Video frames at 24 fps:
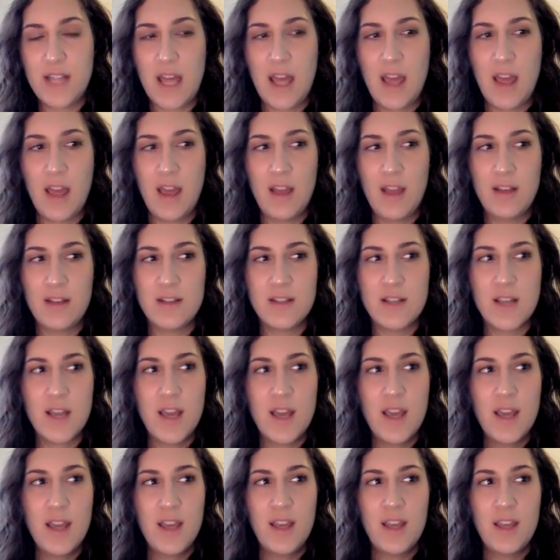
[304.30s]
and
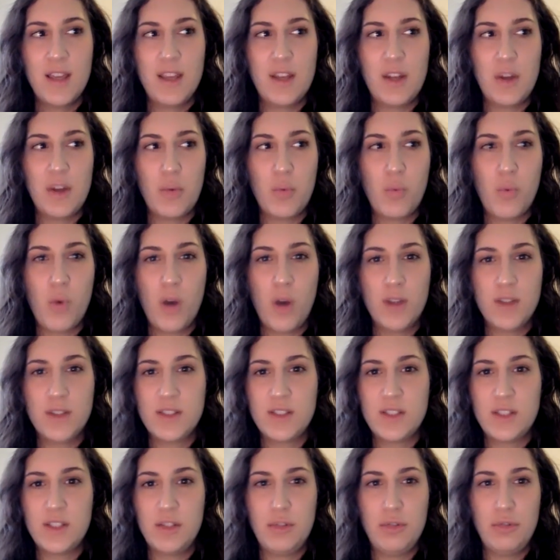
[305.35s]
wants
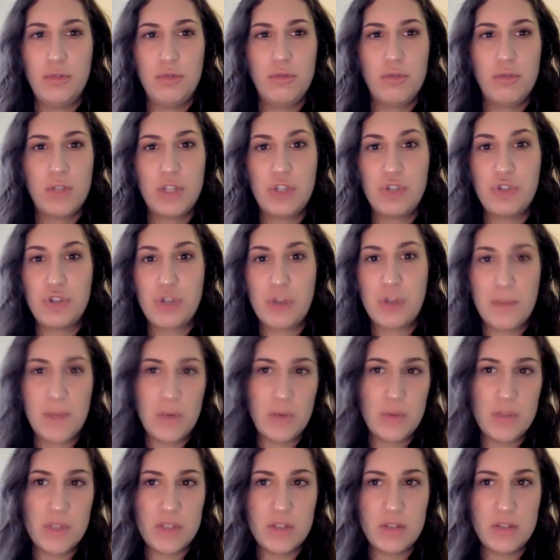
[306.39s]
to
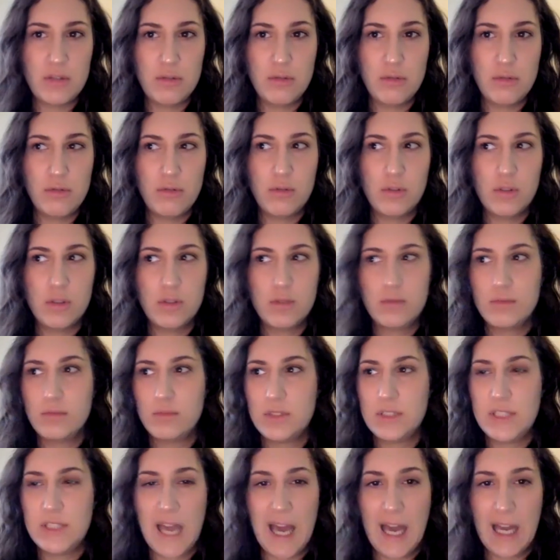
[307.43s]
contribute to
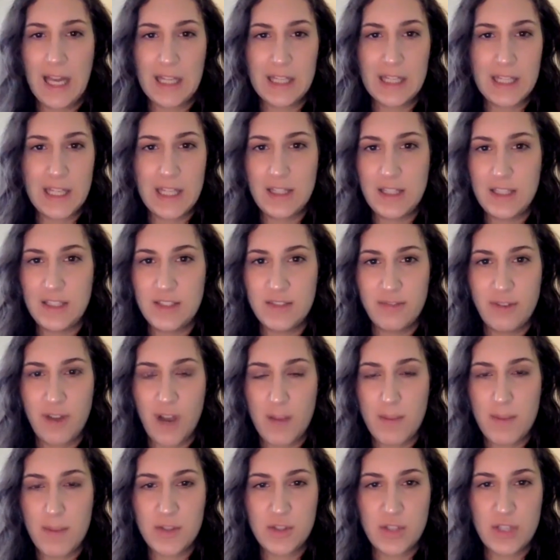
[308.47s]
tackling these
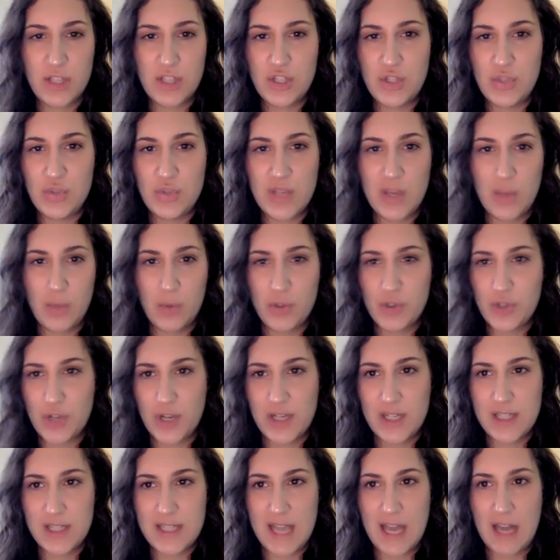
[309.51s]
environmental issues that we're
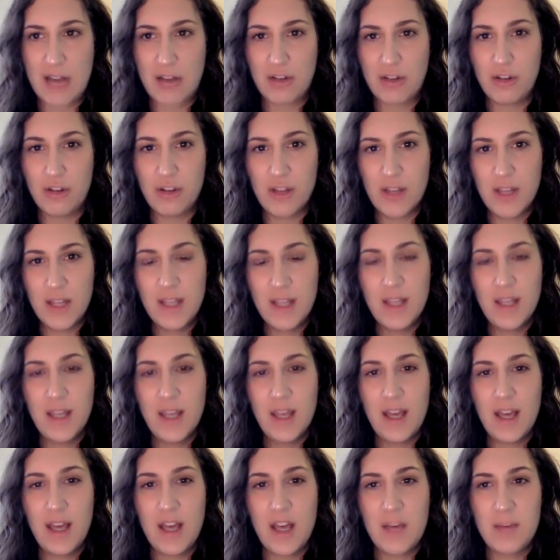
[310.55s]
trying to tackle.
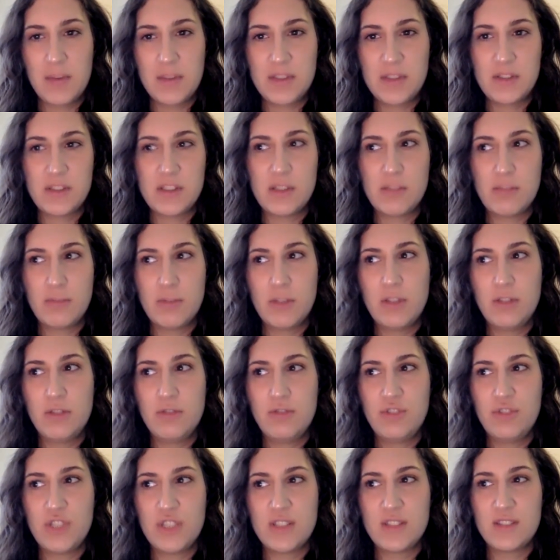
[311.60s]
And so someone
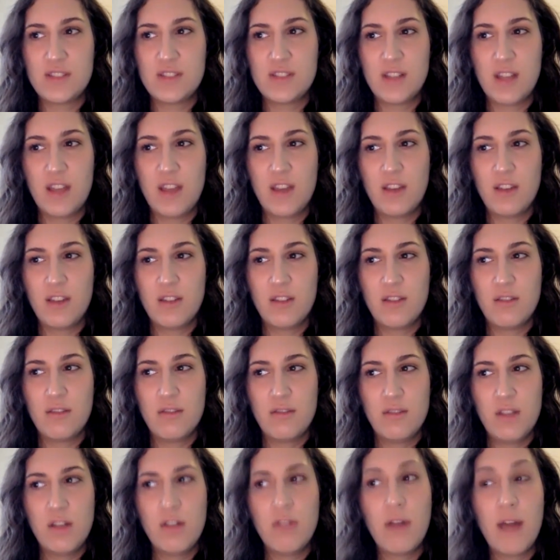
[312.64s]
who's just like
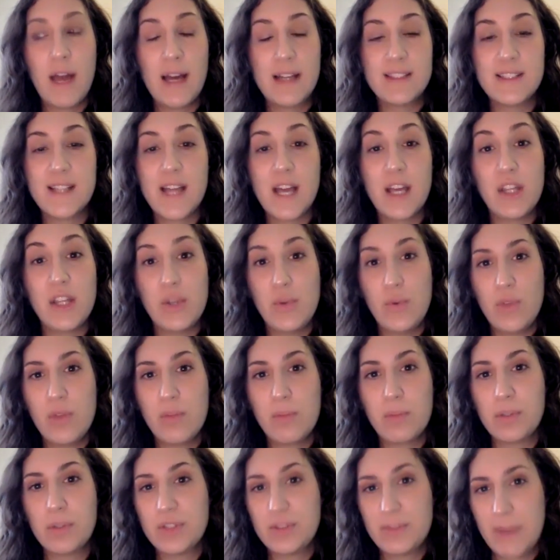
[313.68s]
has that youth
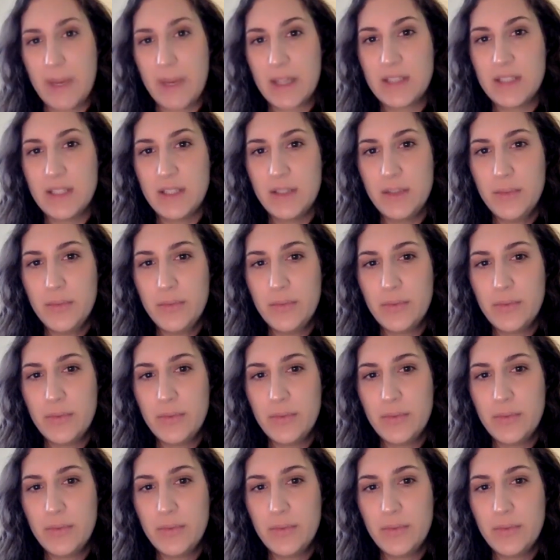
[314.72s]
perspective